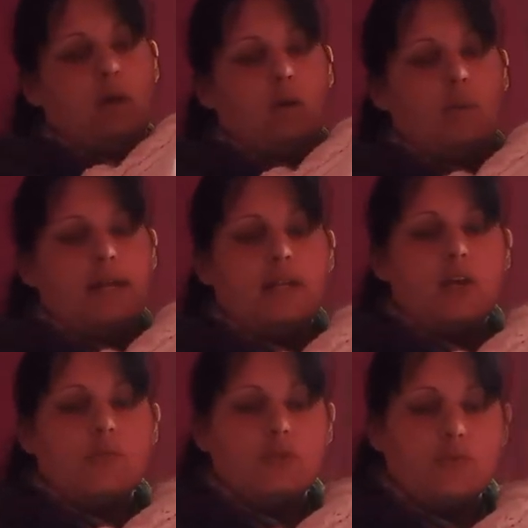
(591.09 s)
When
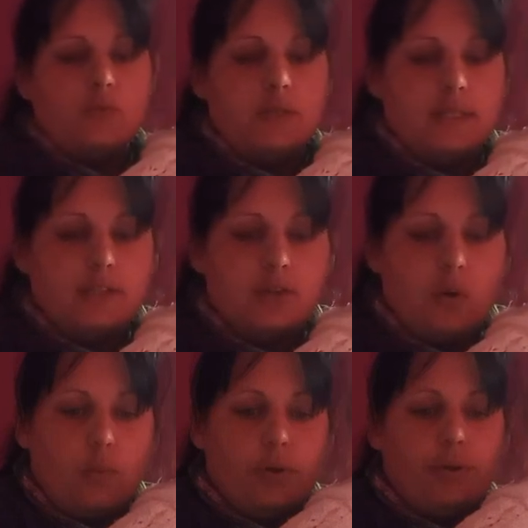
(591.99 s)
homeschooling is
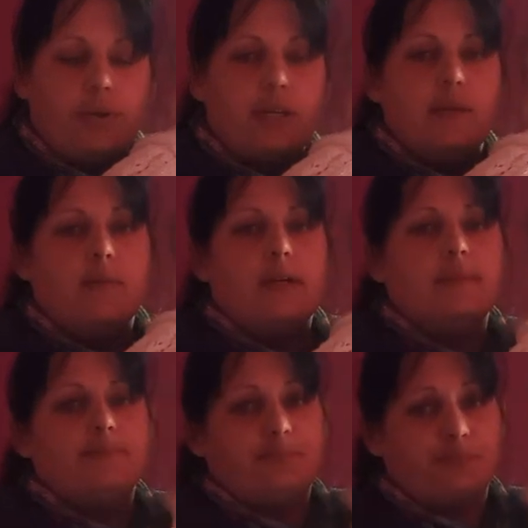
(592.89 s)
not working, right?
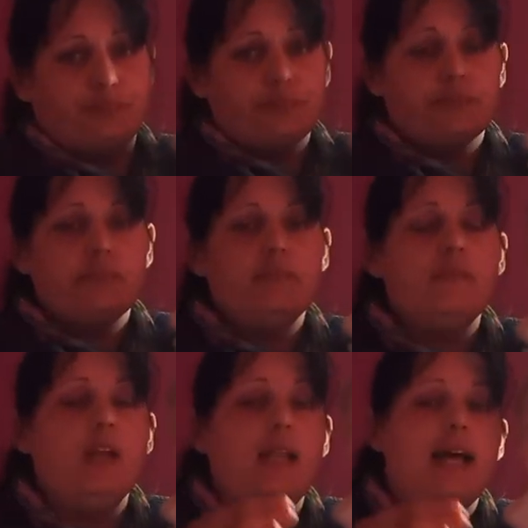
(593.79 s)

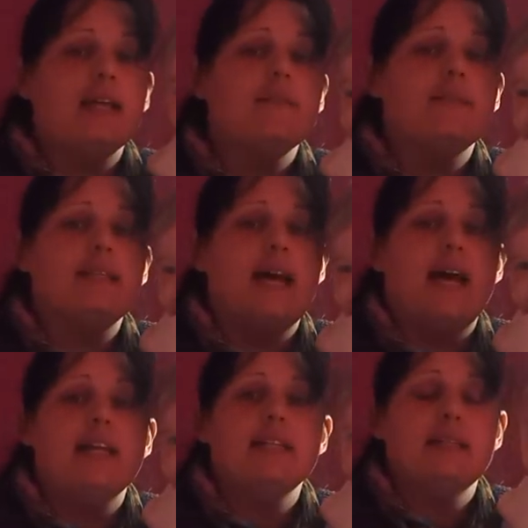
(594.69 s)
Like I've
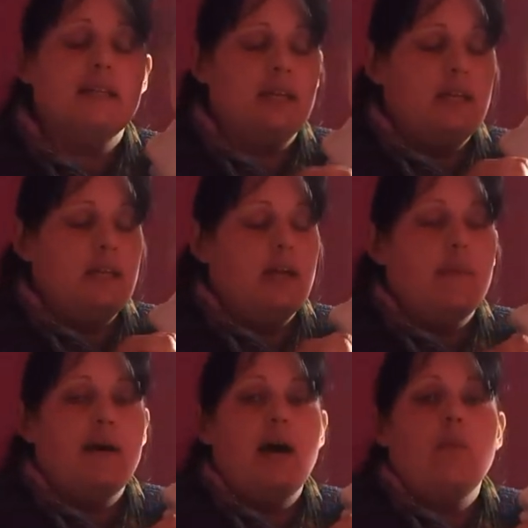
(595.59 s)
said
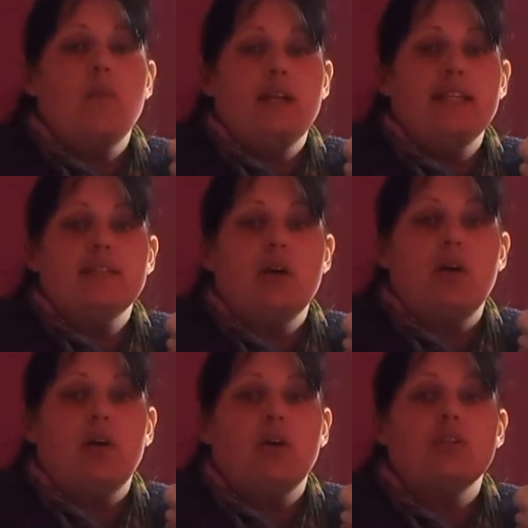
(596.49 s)
about when it's
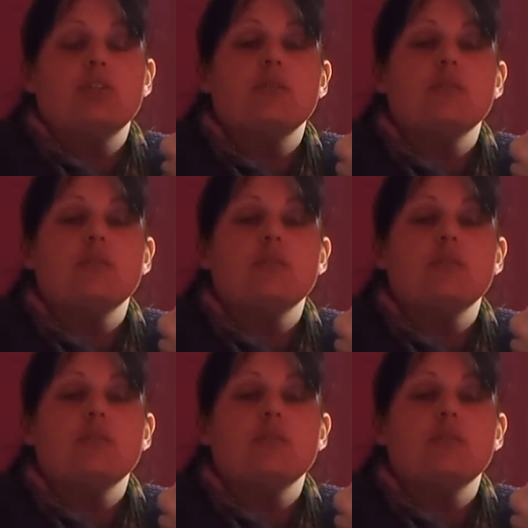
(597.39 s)
hard,